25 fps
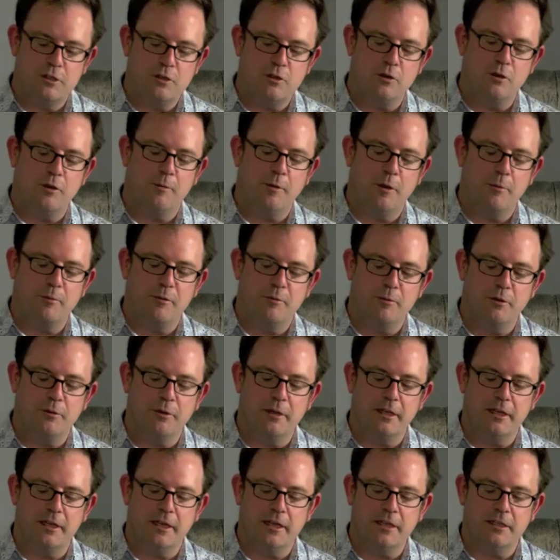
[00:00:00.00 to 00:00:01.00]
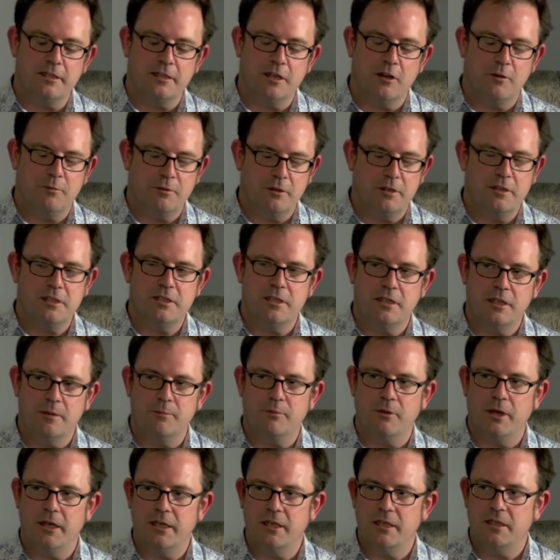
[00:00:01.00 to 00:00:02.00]
to talk about promoting gigs now. We're going to take a
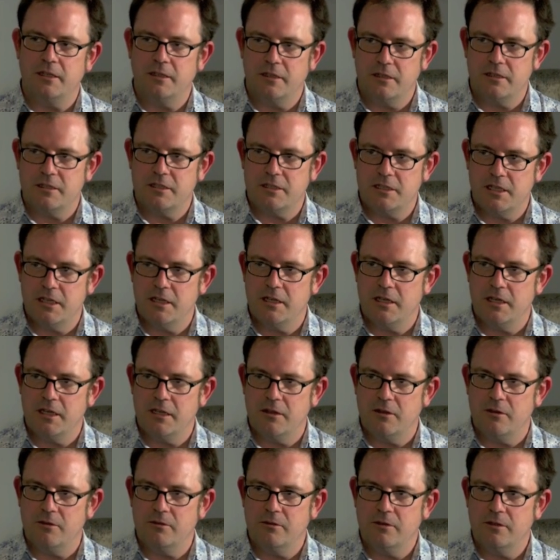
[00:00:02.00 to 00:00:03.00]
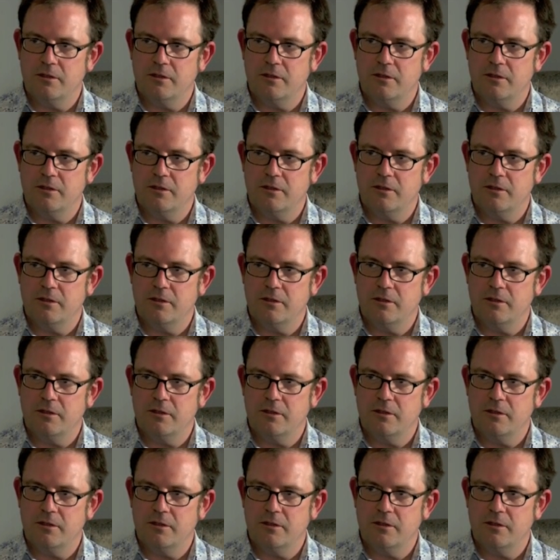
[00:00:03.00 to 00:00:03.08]
break. You're going to stay there though?